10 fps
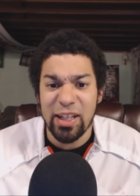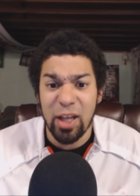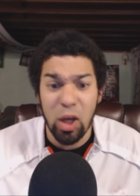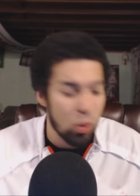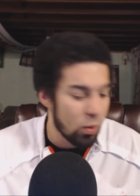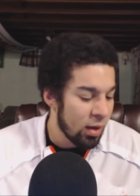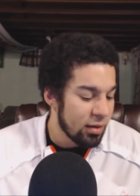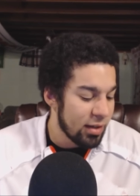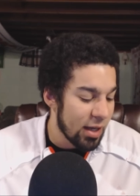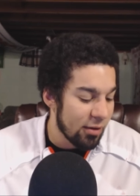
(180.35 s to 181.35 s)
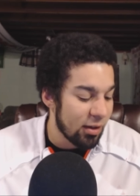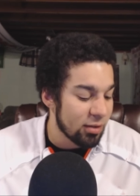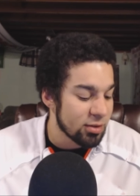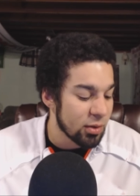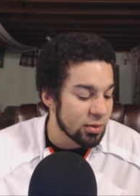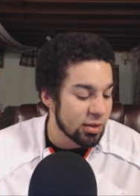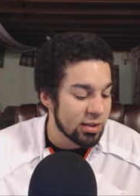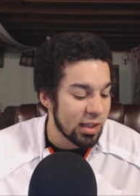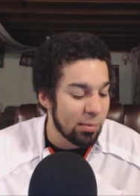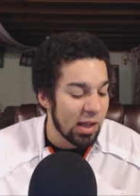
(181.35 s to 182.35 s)
SAO. Now, it also goes on
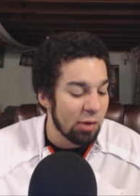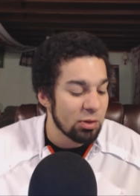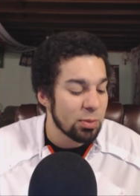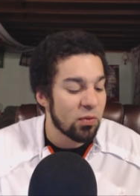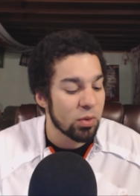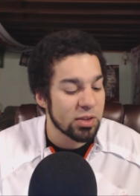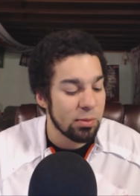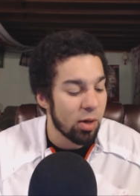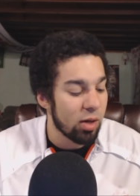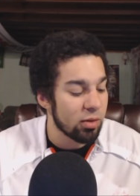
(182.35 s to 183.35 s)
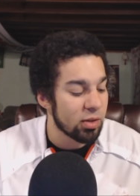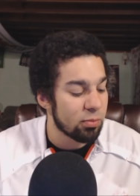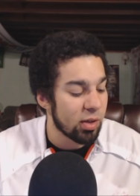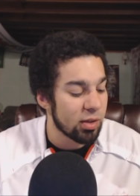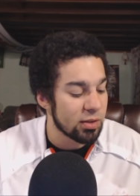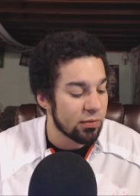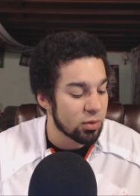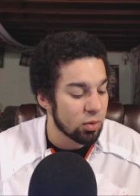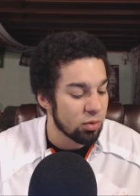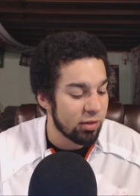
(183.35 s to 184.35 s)
to say, but that was before she borrowed her brother's
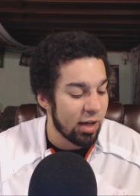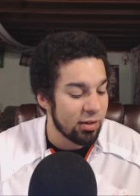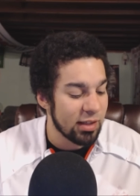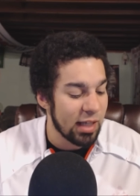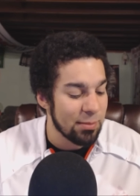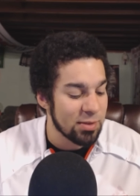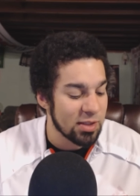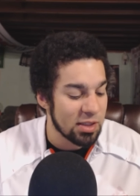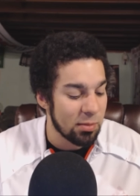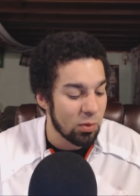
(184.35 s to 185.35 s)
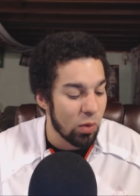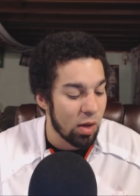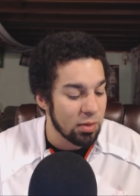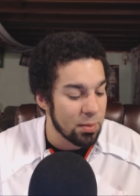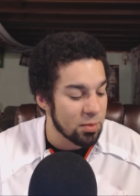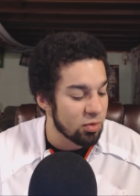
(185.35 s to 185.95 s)
virtual reality game system and wound